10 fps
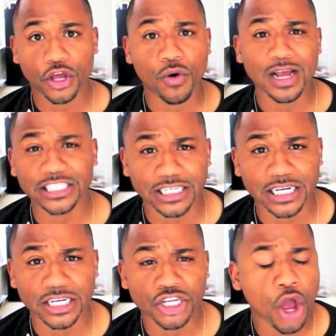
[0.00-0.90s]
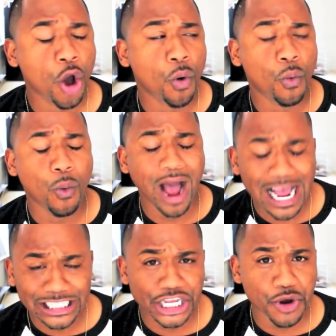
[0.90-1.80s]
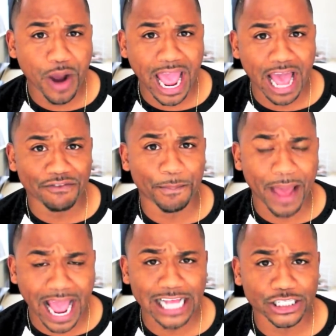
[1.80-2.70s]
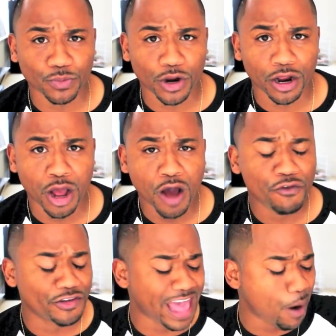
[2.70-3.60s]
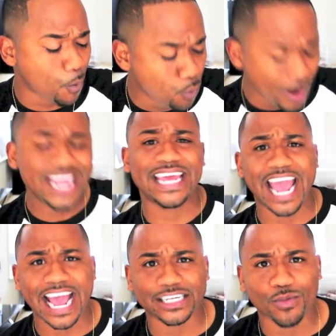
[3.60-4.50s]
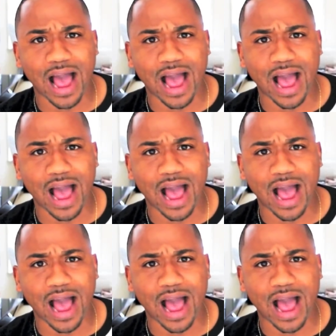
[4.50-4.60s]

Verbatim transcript: The question is, why do you have a password for that weak ass